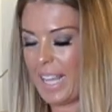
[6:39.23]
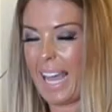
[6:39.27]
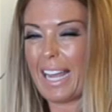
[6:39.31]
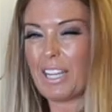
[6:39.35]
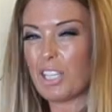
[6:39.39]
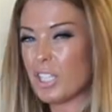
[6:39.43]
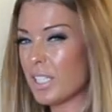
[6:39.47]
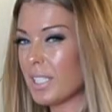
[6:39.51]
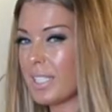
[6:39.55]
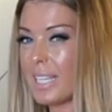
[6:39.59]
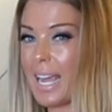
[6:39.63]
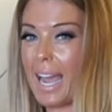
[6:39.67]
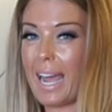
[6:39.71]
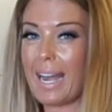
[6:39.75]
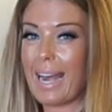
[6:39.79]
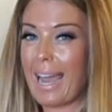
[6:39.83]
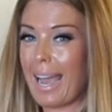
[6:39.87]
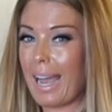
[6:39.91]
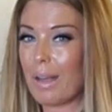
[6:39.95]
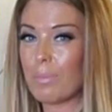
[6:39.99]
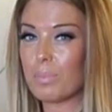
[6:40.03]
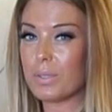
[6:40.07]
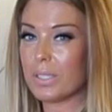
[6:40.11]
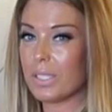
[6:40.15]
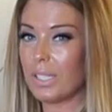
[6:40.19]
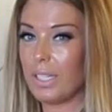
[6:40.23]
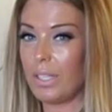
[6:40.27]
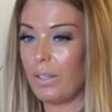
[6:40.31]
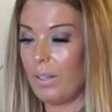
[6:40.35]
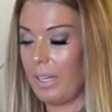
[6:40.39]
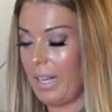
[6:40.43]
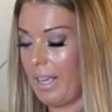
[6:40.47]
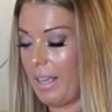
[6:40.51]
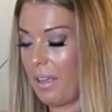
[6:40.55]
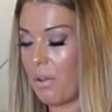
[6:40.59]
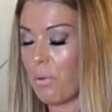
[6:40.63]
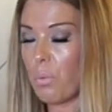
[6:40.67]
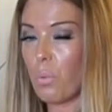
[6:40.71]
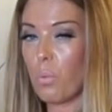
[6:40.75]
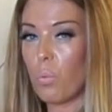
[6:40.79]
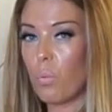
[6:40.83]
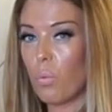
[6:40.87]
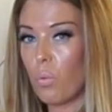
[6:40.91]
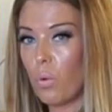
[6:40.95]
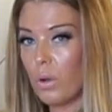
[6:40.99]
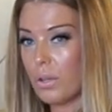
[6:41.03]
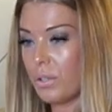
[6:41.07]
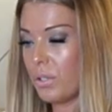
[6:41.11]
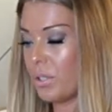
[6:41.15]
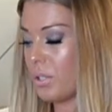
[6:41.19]
They're just an absolutely
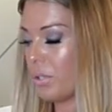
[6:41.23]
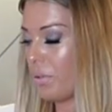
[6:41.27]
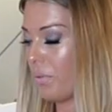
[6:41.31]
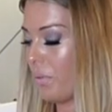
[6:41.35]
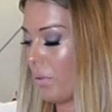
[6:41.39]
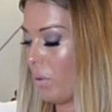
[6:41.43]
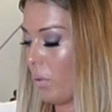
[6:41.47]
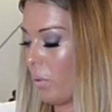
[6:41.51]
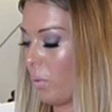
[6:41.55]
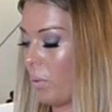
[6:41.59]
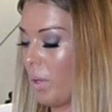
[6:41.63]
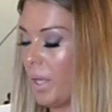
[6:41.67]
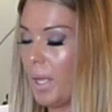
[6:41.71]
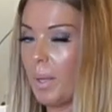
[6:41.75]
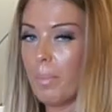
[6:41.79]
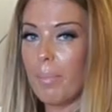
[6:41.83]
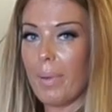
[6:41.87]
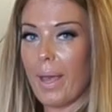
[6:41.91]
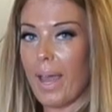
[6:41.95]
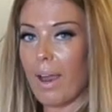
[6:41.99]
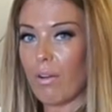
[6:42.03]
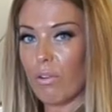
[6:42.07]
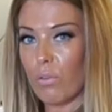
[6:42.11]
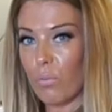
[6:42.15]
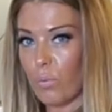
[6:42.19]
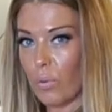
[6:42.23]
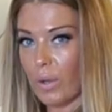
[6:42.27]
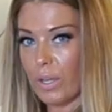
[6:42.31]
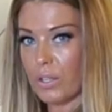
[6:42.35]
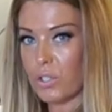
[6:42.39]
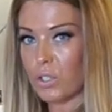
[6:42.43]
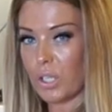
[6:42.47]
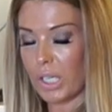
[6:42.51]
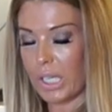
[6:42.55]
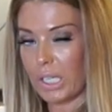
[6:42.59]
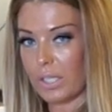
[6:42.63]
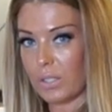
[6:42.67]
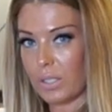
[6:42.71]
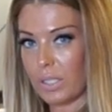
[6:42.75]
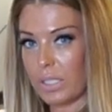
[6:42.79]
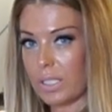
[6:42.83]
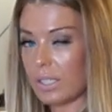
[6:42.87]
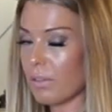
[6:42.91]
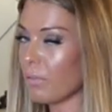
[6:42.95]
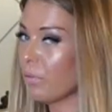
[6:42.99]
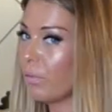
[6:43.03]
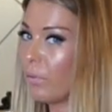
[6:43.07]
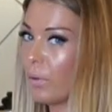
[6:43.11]
wonderful pair of work trousers.